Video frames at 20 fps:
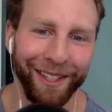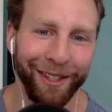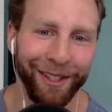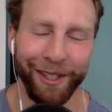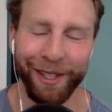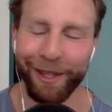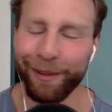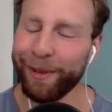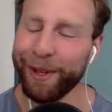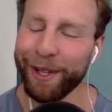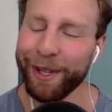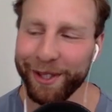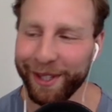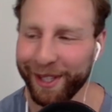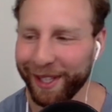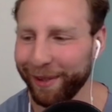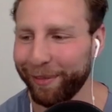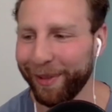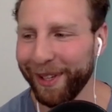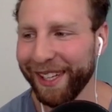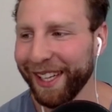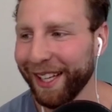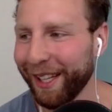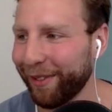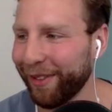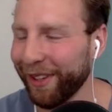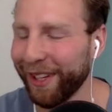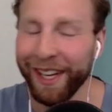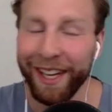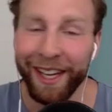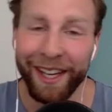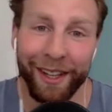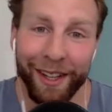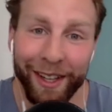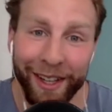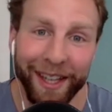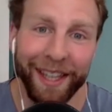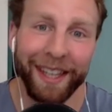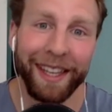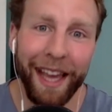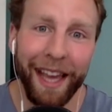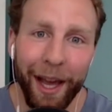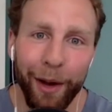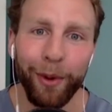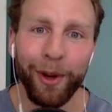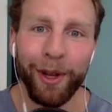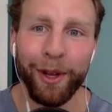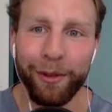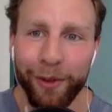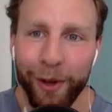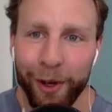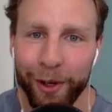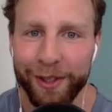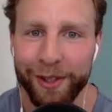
You're picturing a pink elephant. You're going to get what you focus on.